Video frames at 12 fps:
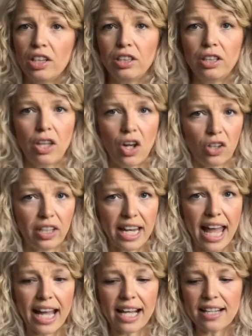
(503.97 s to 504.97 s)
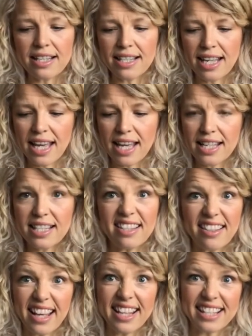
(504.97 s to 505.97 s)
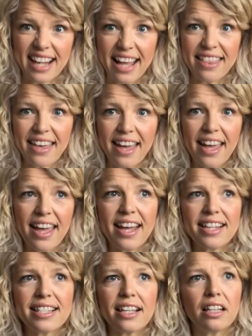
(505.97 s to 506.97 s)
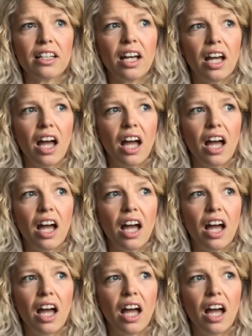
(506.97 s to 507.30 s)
long necklaces and things like this. And